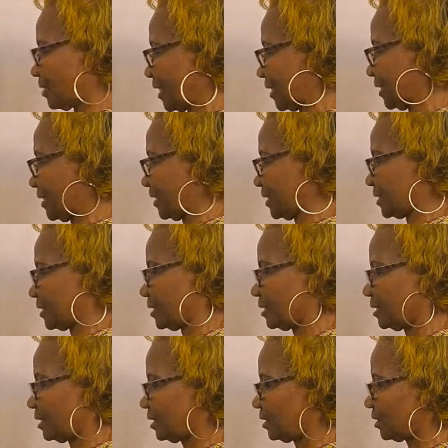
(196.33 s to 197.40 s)
like this.
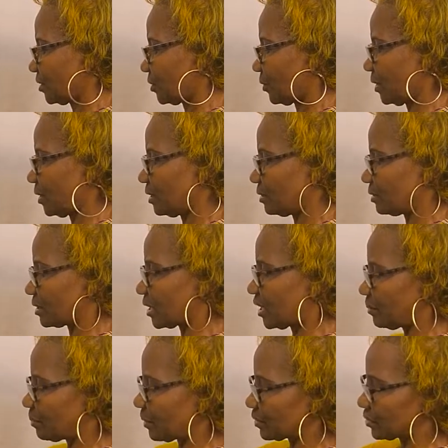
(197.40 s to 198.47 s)
So you
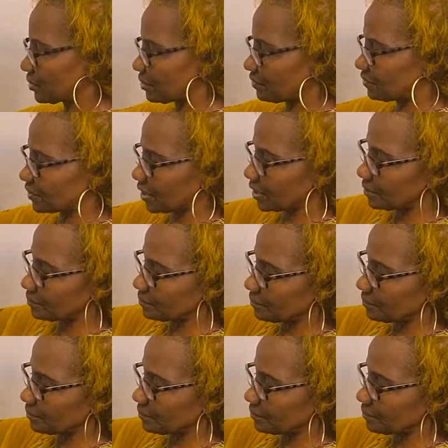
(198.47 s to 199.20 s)
keep it to the front.